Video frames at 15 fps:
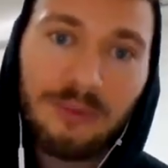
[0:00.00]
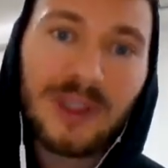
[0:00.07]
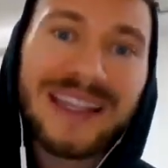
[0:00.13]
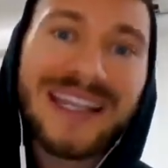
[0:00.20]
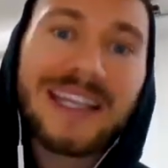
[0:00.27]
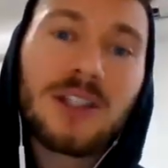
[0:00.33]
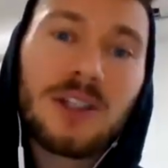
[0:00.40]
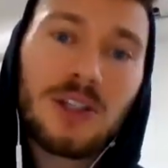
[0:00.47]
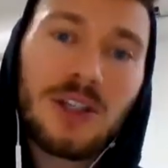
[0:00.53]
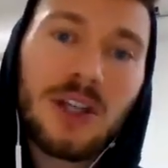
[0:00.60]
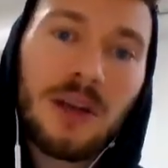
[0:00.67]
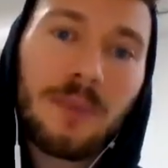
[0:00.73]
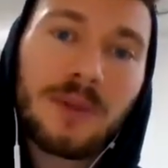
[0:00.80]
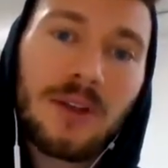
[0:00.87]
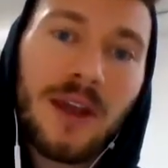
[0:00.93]

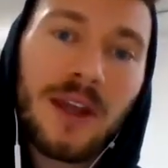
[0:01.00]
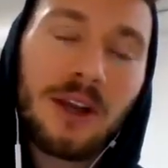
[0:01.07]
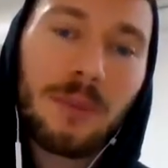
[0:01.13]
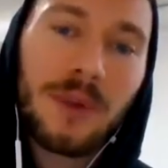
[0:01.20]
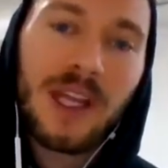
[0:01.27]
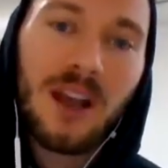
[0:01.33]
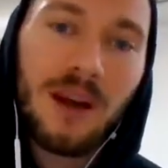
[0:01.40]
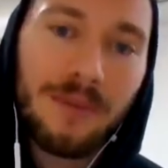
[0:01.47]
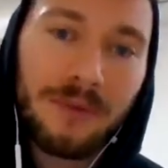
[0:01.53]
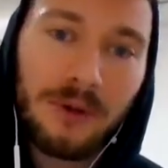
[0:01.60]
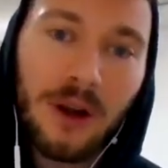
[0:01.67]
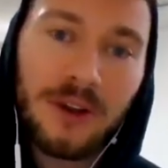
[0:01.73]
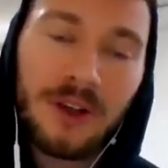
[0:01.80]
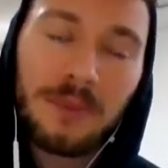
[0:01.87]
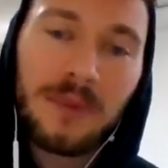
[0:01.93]
relationship so that you're being
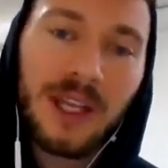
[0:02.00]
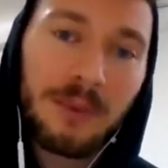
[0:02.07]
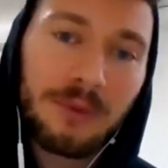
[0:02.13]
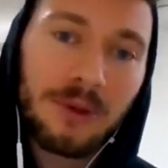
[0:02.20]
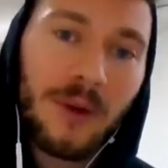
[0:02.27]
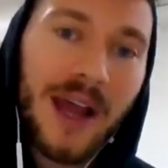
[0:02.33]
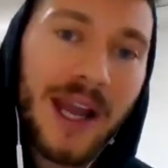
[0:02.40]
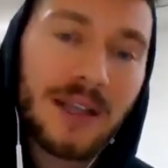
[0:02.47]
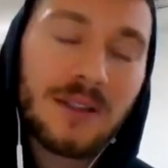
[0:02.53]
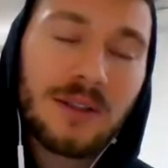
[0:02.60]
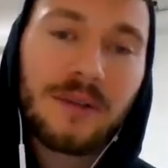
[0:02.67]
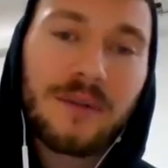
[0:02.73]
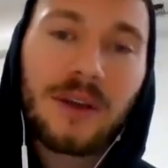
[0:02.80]
upfront, you're being proactive.